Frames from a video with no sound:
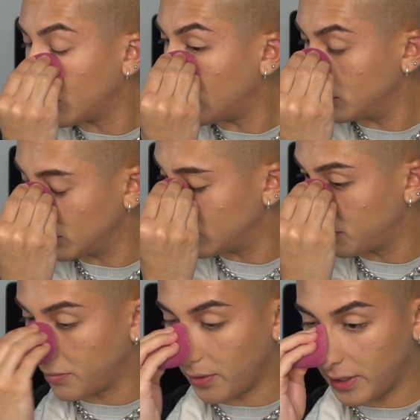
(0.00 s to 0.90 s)
and just
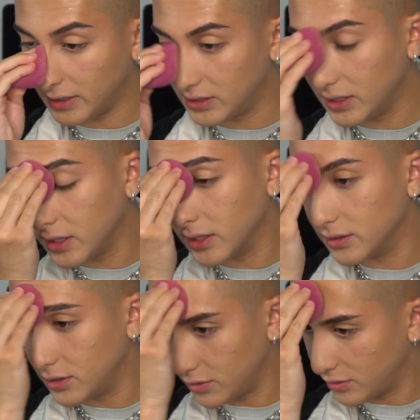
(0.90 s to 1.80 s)
press it
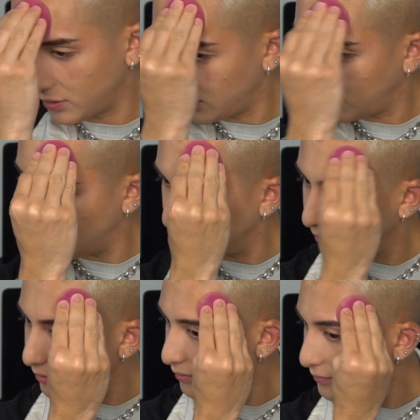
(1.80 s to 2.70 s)
into your skin.
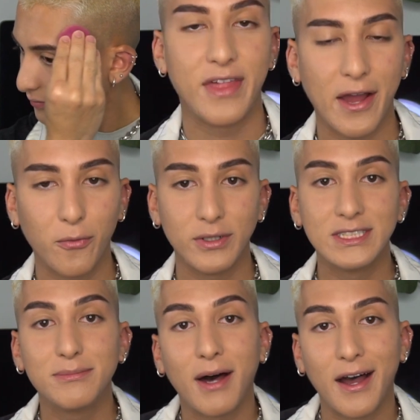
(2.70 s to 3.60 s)
That
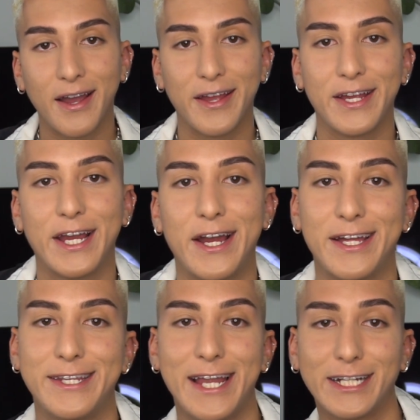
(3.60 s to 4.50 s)
was my
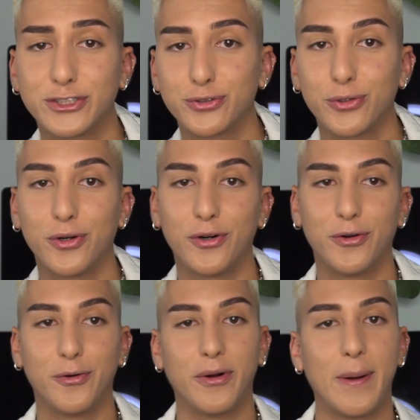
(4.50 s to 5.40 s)

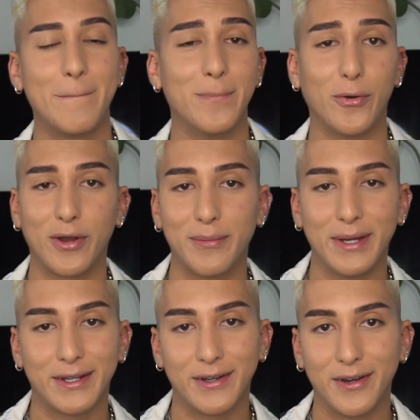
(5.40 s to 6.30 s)
natural boy
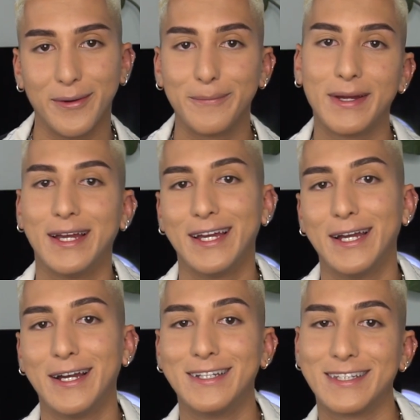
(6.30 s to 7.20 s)
makeup,
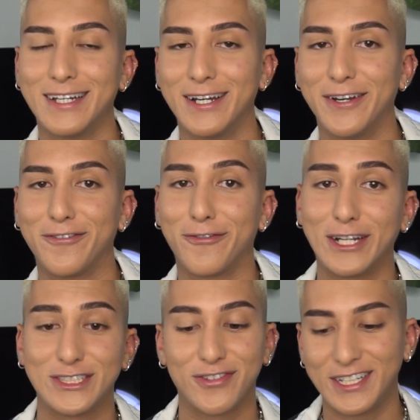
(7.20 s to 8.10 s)
the
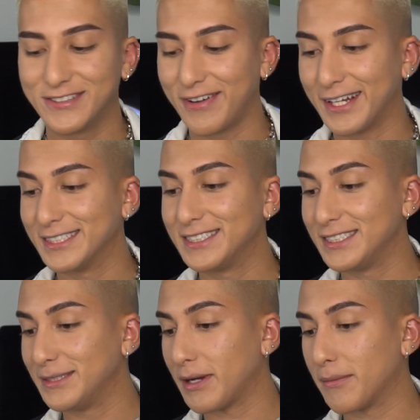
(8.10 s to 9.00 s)
Fresh Face
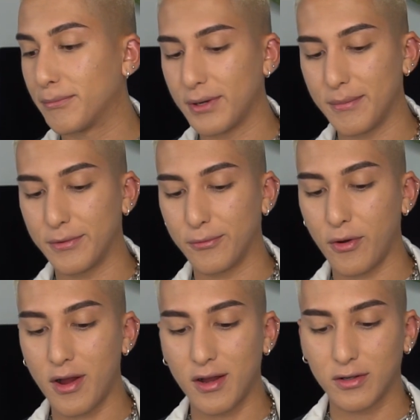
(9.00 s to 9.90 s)
Fantasy by Bretman
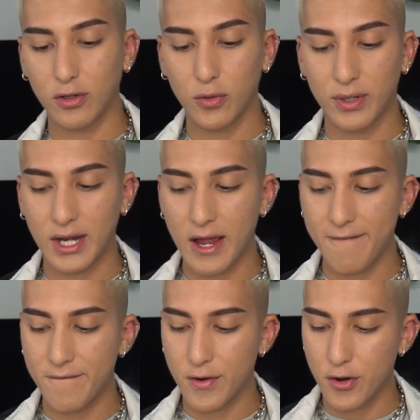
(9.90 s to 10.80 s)
Rock or
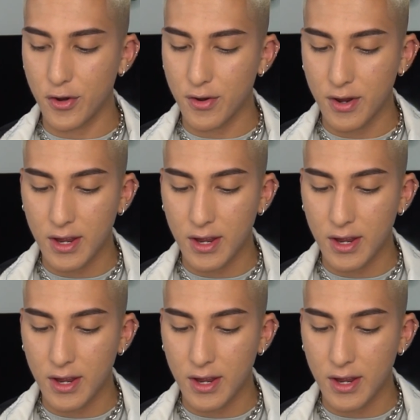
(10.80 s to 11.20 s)
whatever.